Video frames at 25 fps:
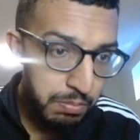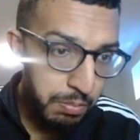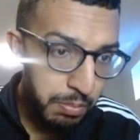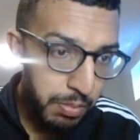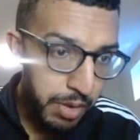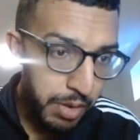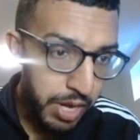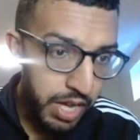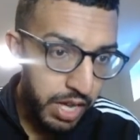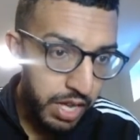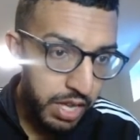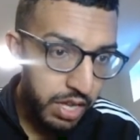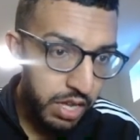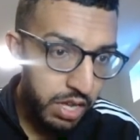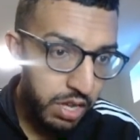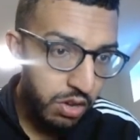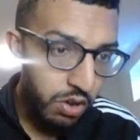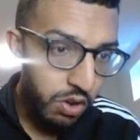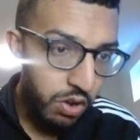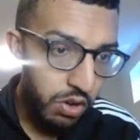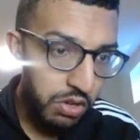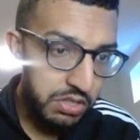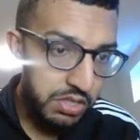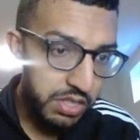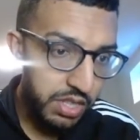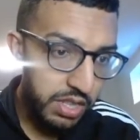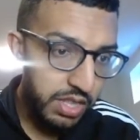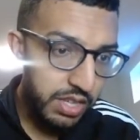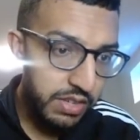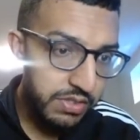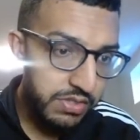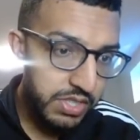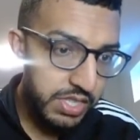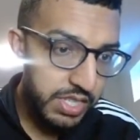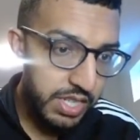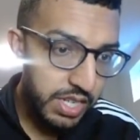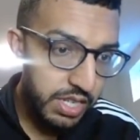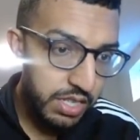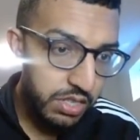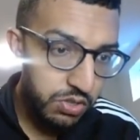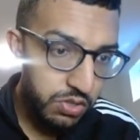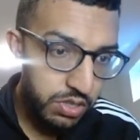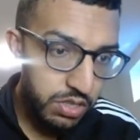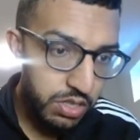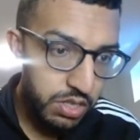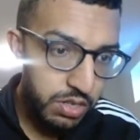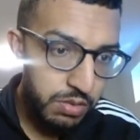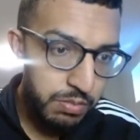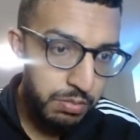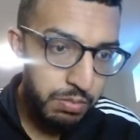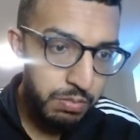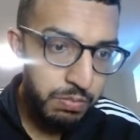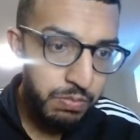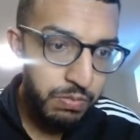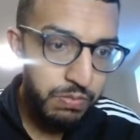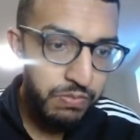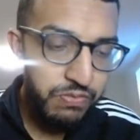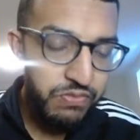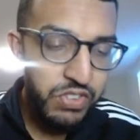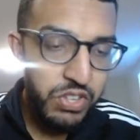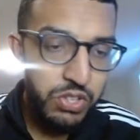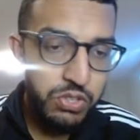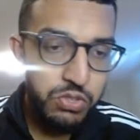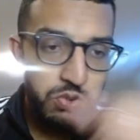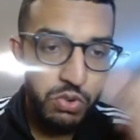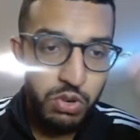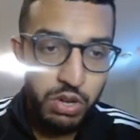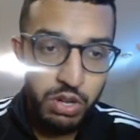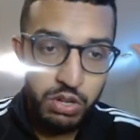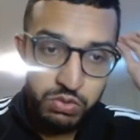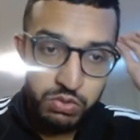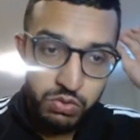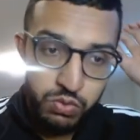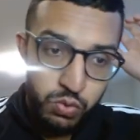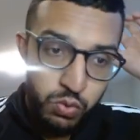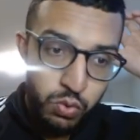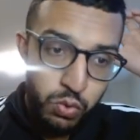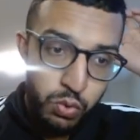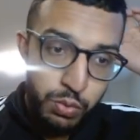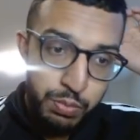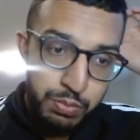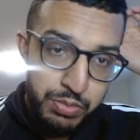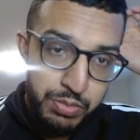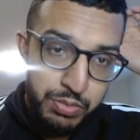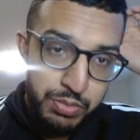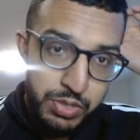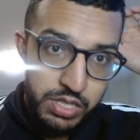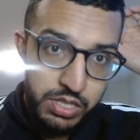by, on the left side, you're going to filter out groups.